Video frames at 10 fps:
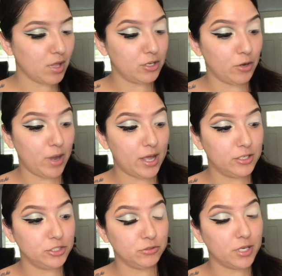know
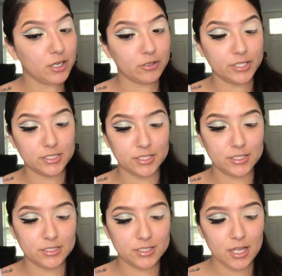how to do cut
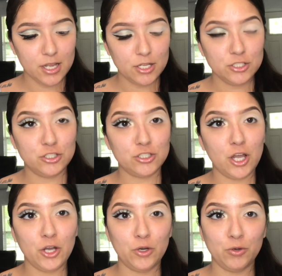creases.
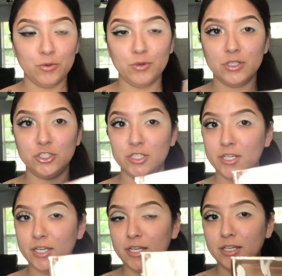So
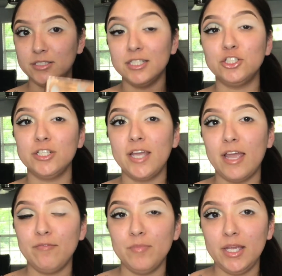since she
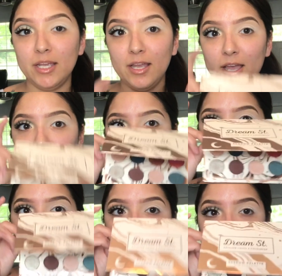gave me
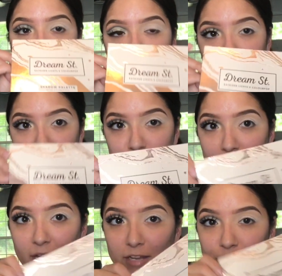this
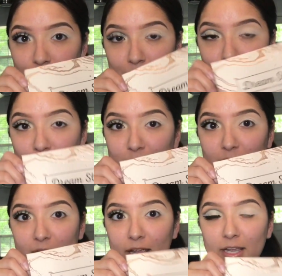palette for my
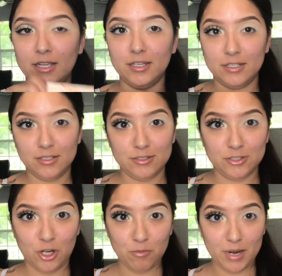birthday,
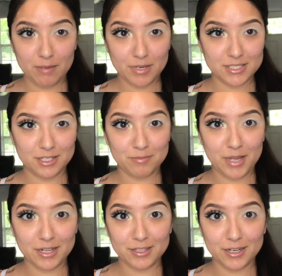don't mind my son
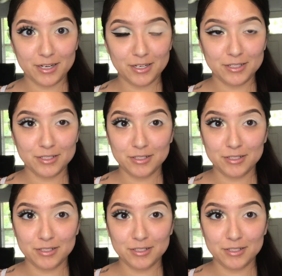back there.